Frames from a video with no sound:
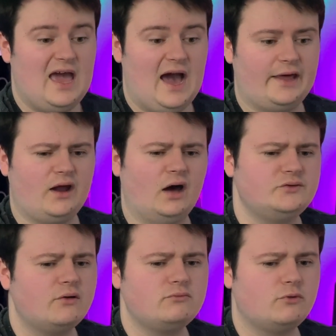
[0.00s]
And I
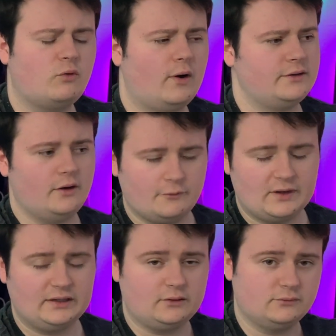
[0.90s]
don't quite know
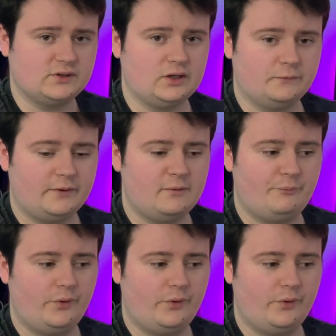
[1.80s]
the legal side of it,